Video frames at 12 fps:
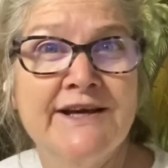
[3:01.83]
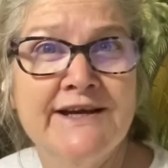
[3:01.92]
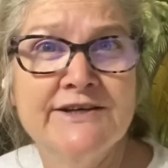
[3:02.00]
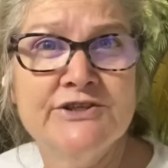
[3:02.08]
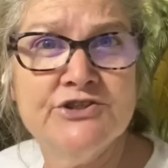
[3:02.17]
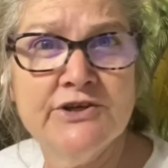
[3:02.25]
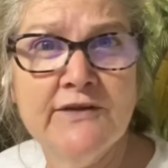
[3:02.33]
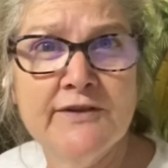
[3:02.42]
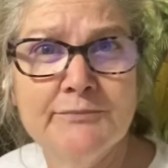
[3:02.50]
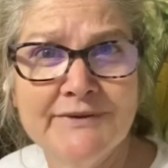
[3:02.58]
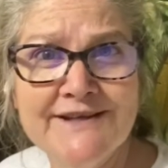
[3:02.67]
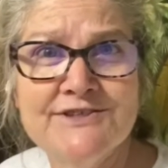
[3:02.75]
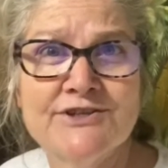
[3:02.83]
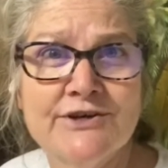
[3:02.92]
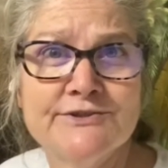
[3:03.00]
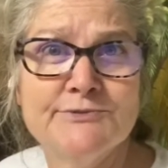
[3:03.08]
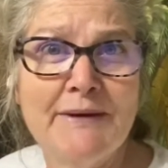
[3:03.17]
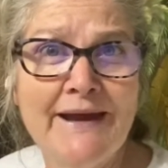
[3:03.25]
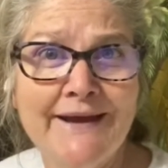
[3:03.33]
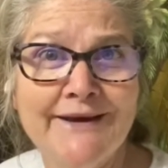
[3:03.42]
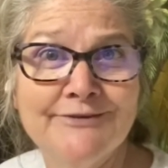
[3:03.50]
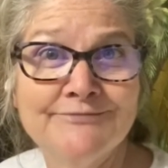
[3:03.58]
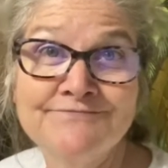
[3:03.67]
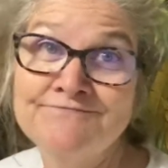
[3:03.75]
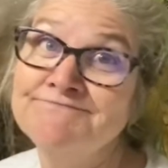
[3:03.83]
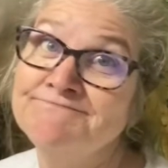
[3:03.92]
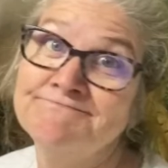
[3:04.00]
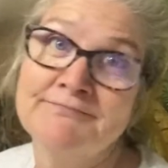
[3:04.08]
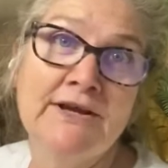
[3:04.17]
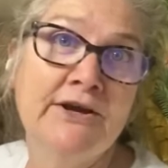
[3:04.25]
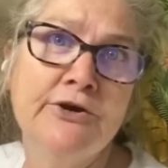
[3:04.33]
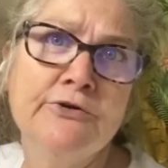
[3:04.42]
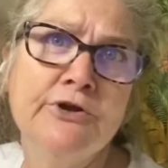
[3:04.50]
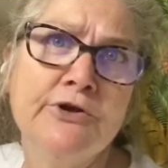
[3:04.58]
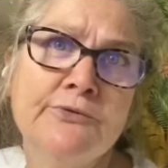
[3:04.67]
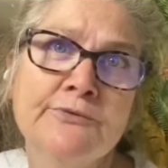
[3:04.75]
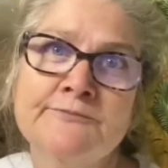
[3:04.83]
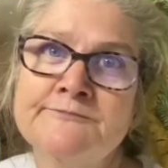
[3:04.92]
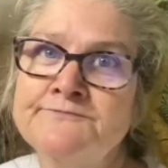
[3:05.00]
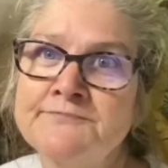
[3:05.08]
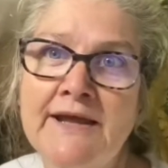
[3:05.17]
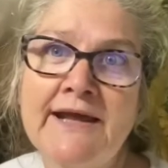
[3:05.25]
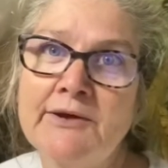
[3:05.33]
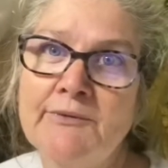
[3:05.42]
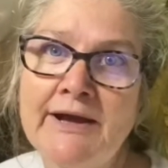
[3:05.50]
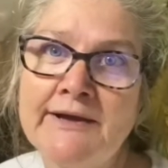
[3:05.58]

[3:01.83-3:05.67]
Did you know that bleach goes bad? Who knew? Anyway,